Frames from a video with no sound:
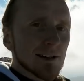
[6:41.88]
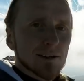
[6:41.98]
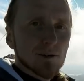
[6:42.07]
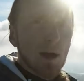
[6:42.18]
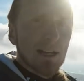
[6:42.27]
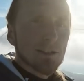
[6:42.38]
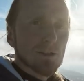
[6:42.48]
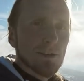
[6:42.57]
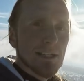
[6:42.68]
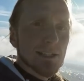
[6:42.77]
the white
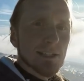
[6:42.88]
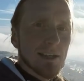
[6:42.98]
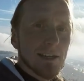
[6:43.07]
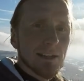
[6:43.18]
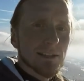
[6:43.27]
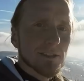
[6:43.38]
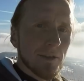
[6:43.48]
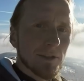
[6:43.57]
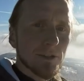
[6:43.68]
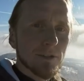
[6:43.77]
trees. So
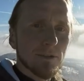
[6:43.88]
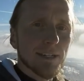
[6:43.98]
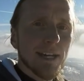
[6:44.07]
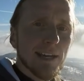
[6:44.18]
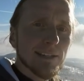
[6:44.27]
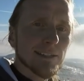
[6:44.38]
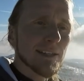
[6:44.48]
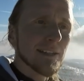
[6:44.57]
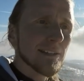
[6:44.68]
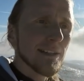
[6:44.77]
this should look nice,
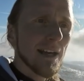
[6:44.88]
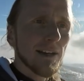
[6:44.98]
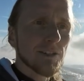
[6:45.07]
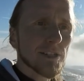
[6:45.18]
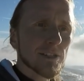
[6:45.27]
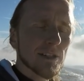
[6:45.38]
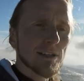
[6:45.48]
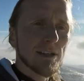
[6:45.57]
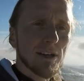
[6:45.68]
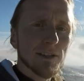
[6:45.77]
and yeah, I'm just
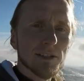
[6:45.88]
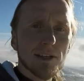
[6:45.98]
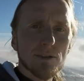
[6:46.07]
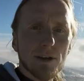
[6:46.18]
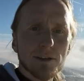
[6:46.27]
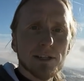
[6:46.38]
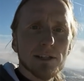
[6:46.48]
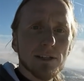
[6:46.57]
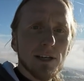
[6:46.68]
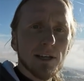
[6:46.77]
gonna stick around
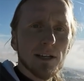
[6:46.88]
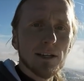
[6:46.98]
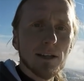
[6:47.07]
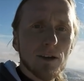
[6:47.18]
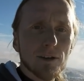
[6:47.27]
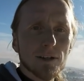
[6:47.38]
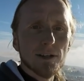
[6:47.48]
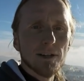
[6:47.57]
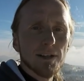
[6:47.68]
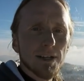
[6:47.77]
here a little
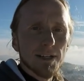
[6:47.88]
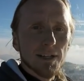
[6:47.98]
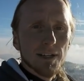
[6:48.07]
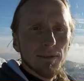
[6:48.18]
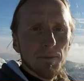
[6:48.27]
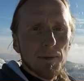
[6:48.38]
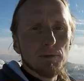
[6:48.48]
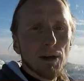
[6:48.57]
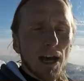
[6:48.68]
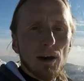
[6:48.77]
longer, maybe
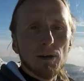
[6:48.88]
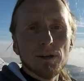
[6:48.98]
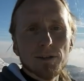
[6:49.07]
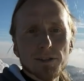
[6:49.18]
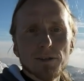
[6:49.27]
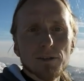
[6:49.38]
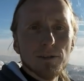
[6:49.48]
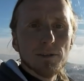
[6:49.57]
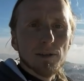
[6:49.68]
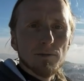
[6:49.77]
1 hour or so,
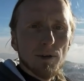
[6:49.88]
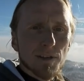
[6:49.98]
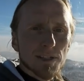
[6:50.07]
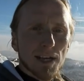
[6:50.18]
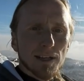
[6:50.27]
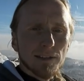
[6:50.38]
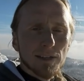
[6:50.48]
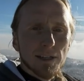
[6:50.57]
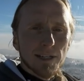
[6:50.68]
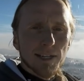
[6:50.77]
where the sun
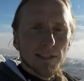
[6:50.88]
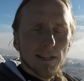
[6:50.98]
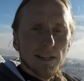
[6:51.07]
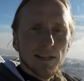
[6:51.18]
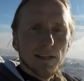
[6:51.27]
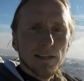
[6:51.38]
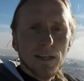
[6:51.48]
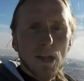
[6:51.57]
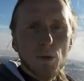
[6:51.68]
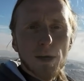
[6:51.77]
gets a little
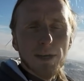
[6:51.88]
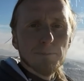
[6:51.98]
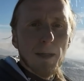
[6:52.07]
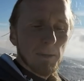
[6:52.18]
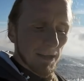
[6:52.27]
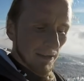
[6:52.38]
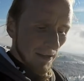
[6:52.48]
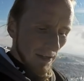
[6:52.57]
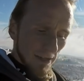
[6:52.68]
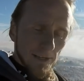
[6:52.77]
lower and maybe
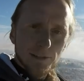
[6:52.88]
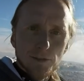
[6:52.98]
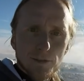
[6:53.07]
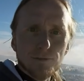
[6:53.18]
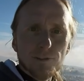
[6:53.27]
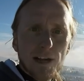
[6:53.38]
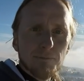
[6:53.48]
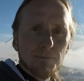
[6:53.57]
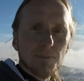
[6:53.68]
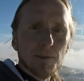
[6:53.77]
into the
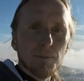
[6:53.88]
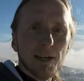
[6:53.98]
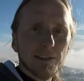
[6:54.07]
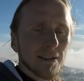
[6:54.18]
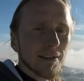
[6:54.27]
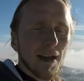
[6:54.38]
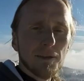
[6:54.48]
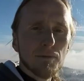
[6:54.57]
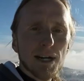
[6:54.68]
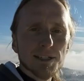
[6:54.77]
frame. But
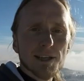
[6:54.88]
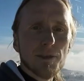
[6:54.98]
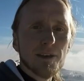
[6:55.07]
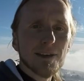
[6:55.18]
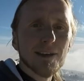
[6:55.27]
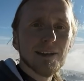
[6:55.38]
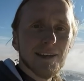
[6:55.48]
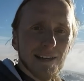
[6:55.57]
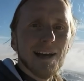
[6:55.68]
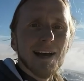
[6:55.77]
otherwise, I think
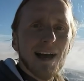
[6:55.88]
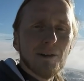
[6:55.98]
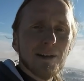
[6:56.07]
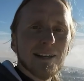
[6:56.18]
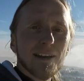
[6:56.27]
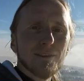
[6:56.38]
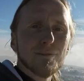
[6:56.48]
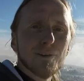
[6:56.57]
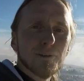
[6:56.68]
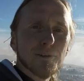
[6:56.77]
I already got a
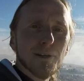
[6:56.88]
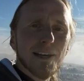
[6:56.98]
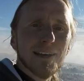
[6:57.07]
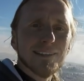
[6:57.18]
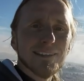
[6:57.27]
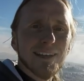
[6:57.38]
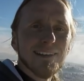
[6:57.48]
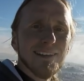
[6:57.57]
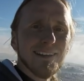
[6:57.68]
photo, and yeah,